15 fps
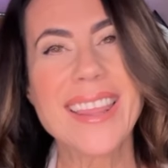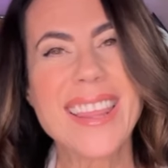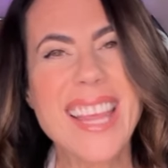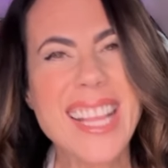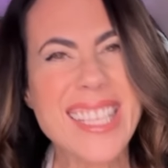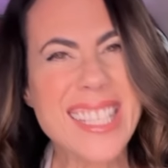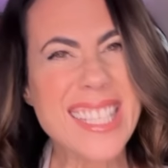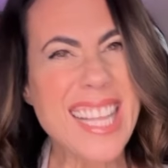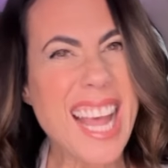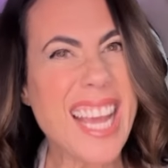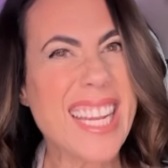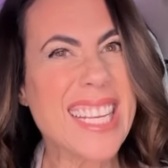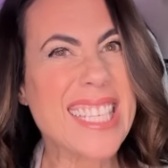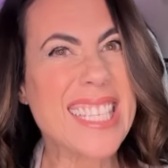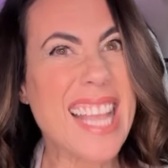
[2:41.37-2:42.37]
that's not
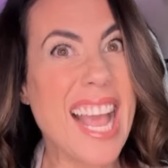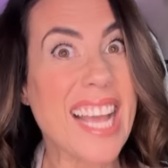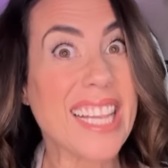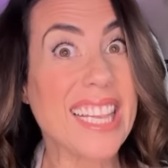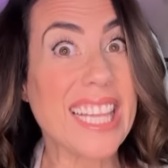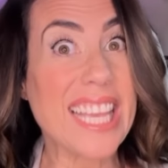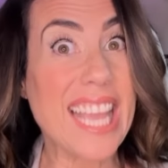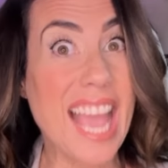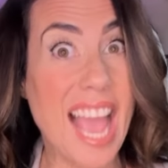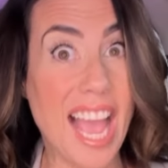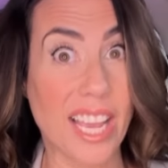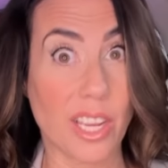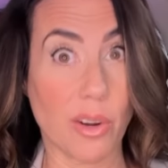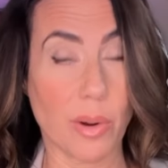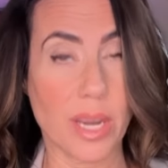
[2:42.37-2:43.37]
exactly
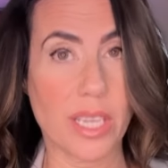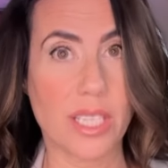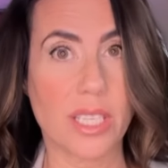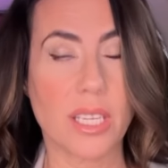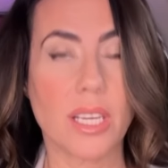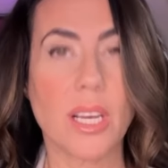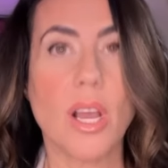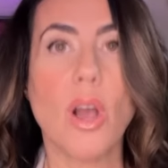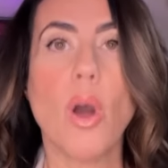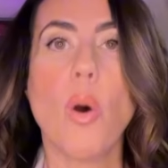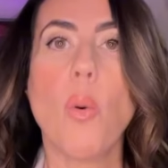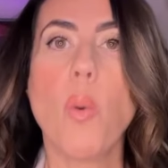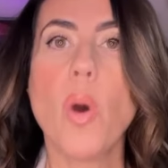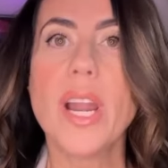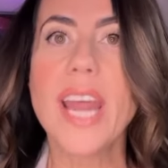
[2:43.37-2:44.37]
accurate.
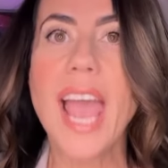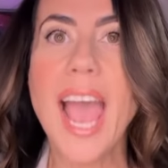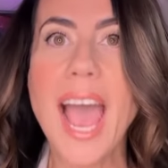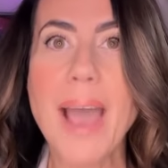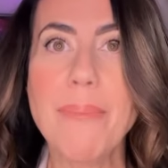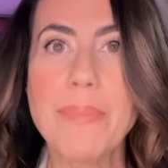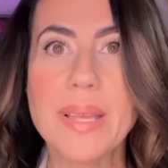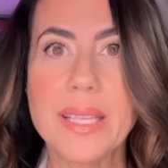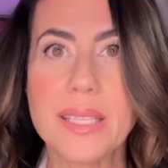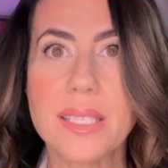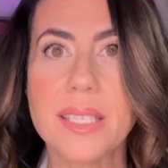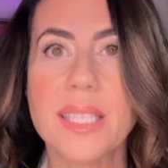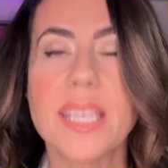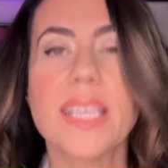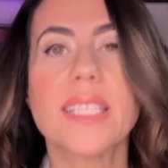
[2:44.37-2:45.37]
What
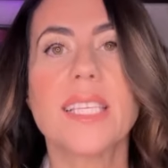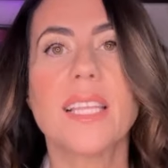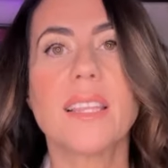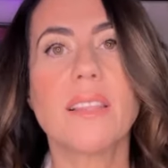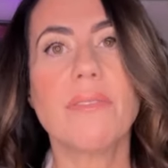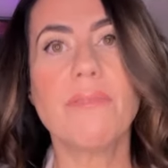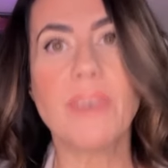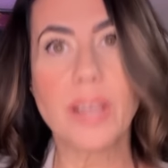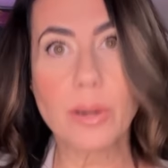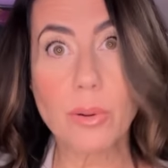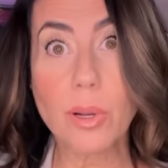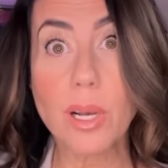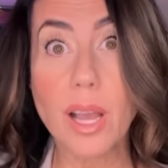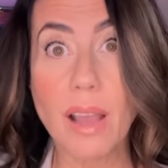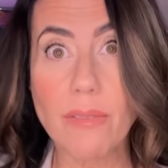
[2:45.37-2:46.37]
happens is that the
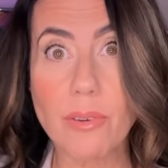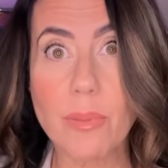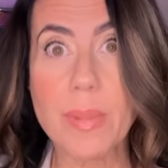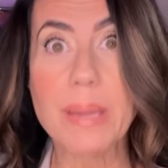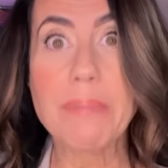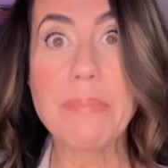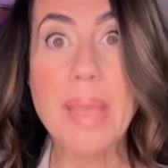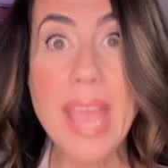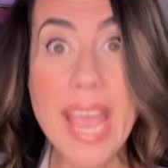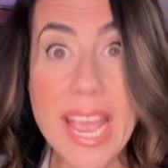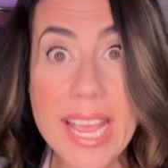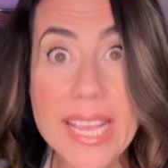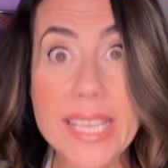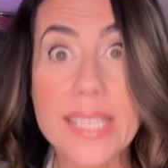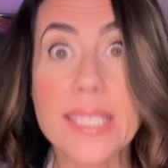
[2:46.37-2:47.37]
federal government
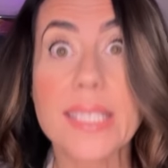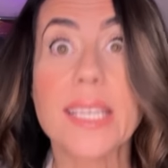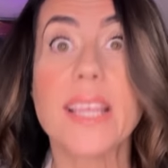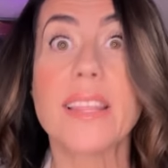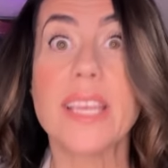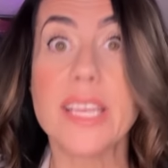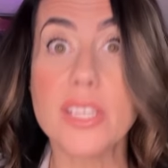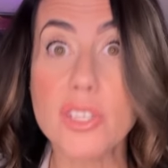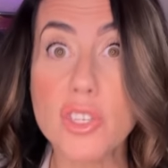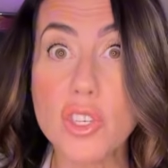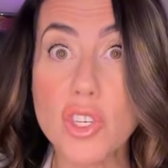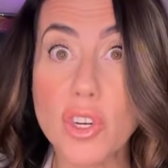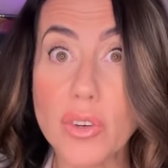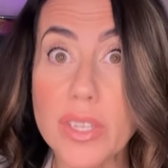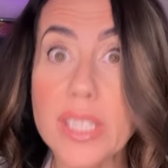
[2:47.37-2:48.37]
pays the
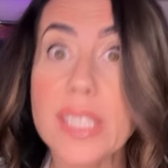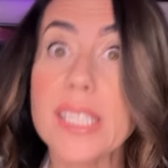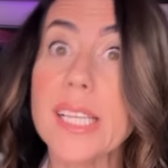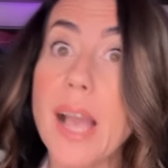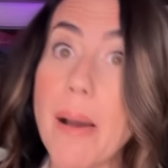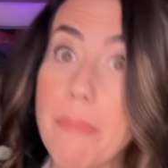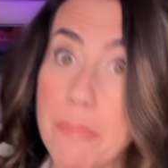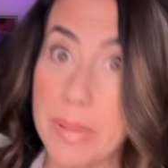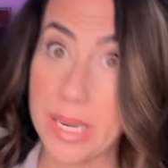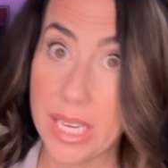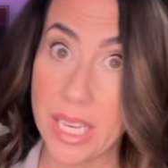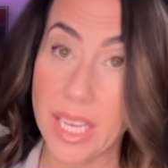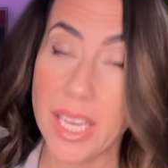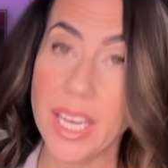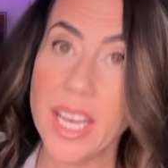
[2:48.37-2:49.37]
insurance
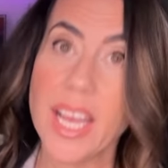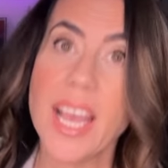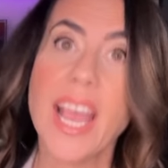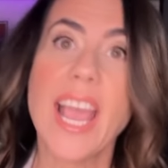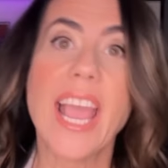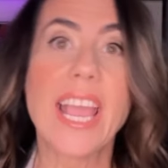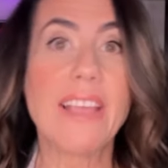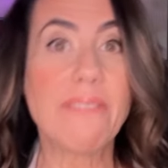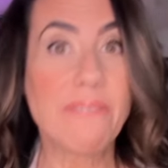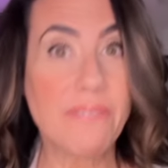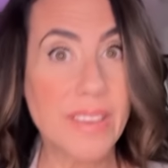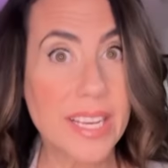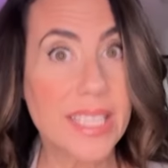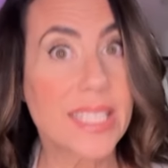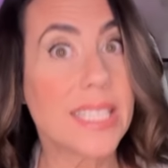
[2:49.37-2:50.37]
company a
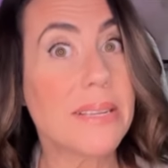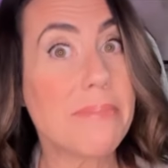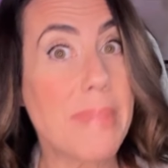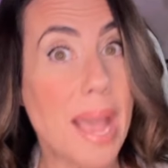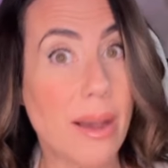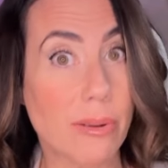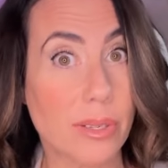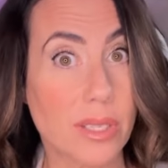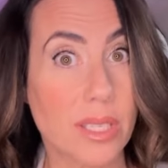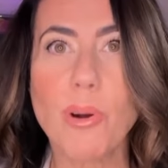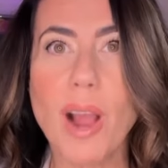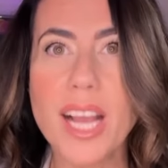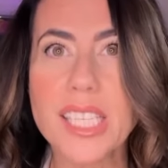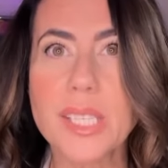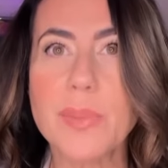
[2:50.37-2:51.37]
fixed amount,
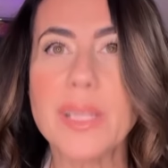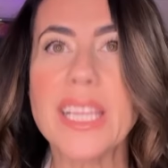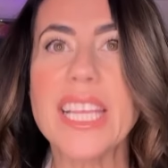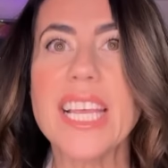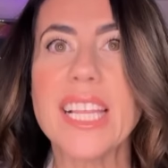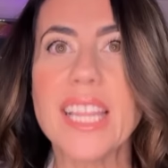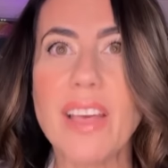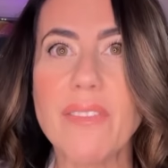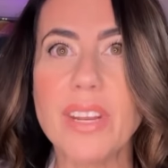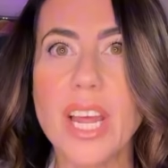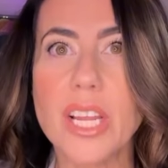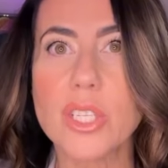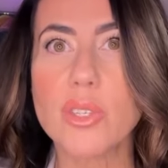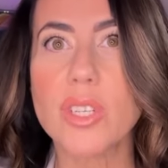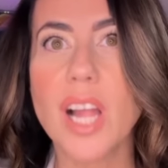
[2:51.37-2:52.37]
approximately
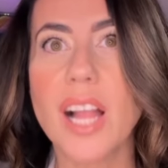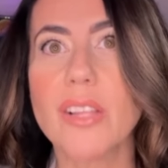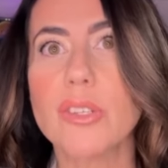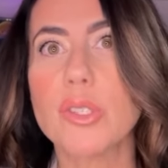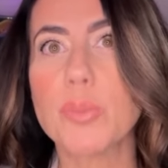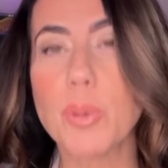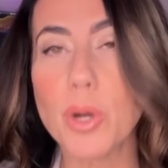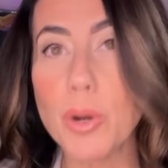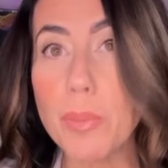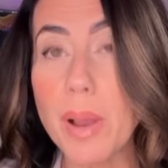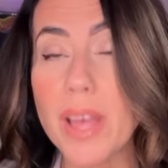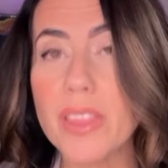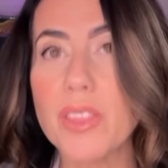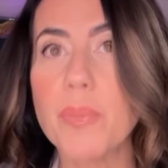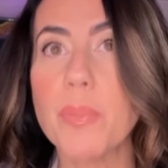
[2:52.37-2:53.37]
$1,100 per
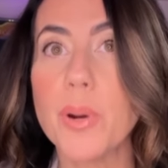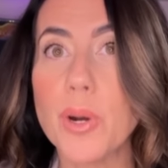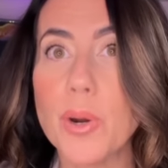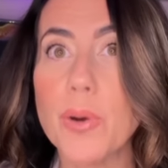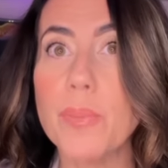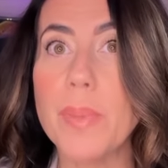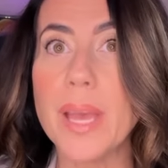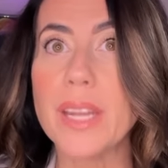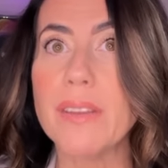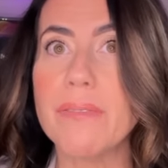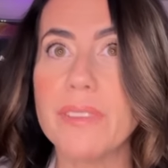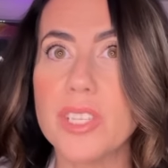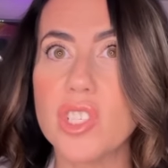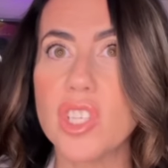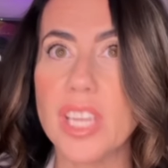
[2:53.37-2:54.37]
month per
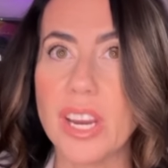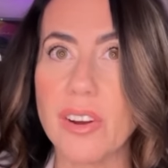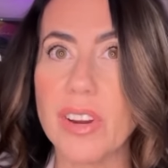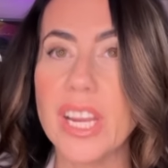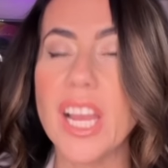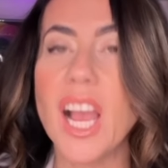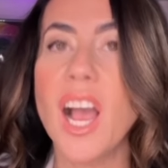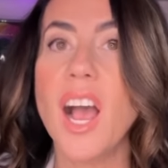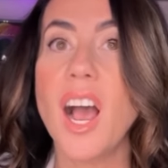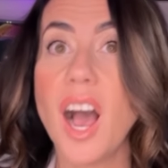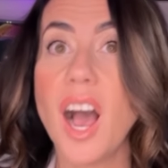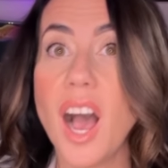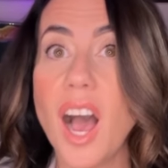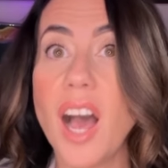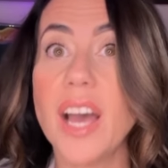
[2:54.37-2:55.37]
beneficiary
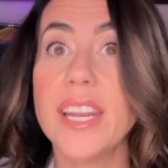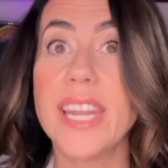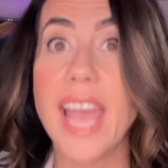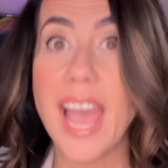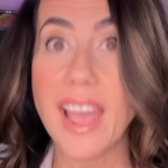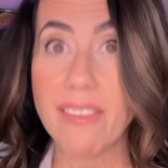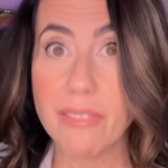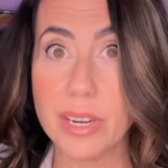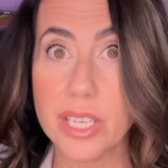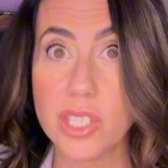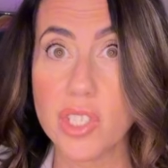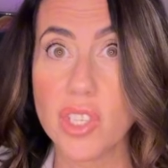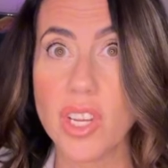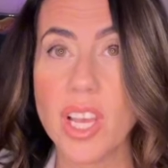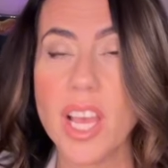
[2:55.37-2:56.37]
on
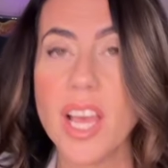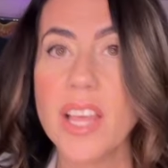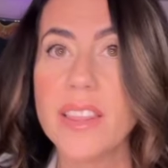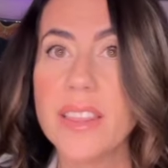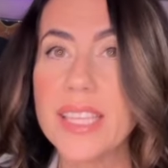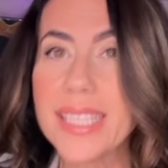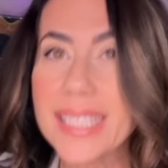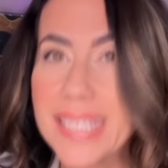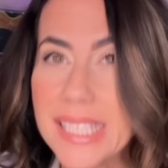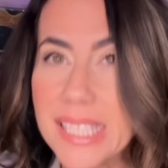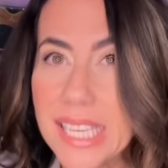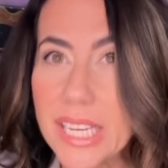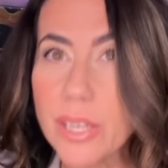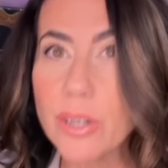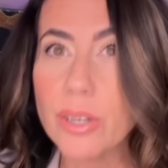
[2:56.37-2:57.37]
average. The
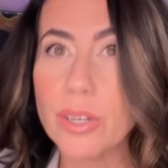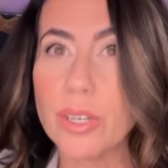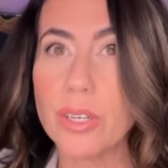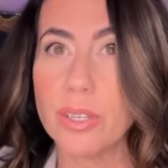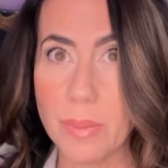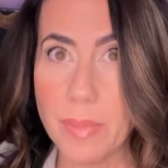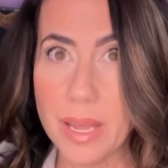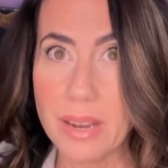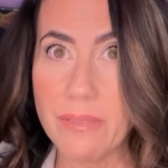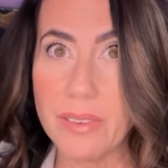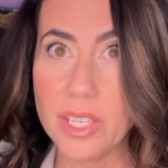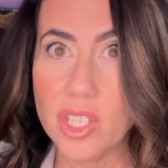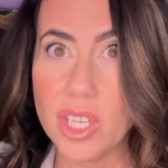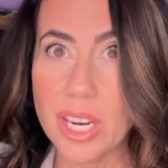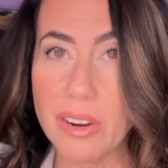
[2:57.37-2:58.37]
sicker the
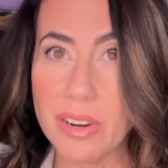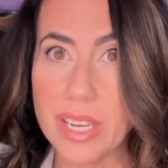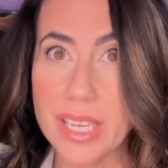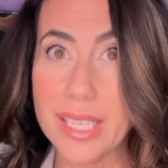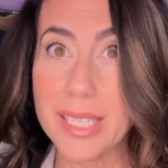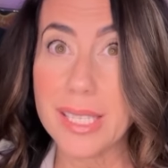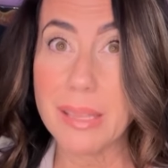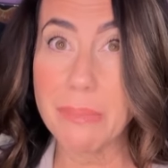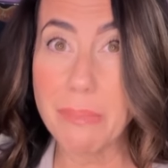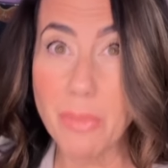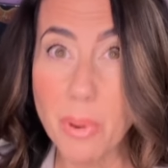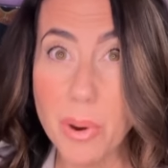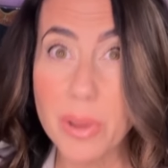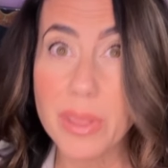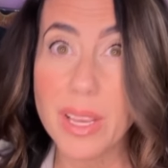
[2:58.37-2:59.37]
beneficiary is, the
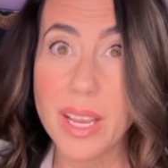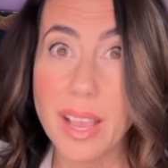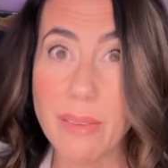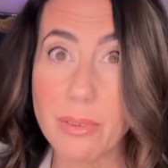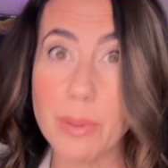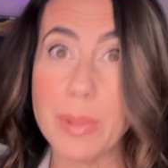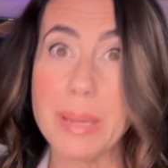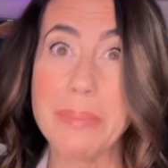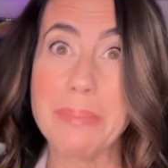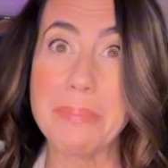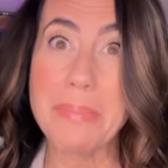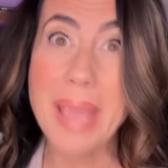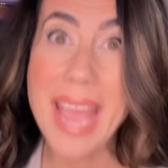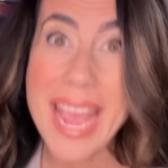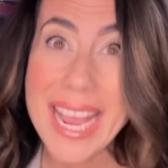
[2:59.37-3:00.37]
more the government
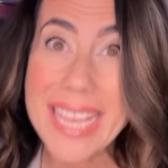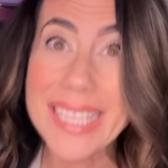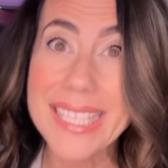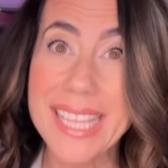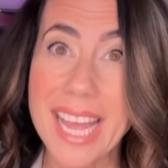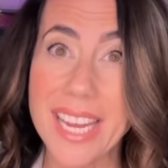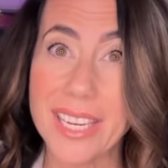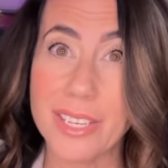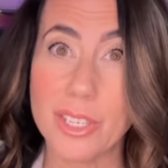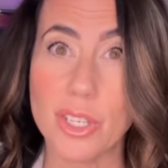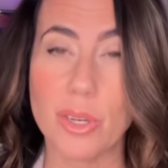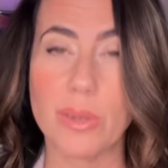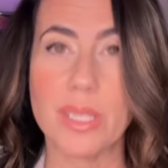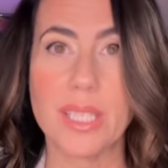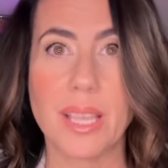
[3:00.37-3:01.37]
pays that
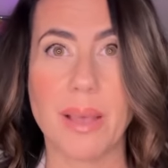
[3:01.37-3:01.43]
insurance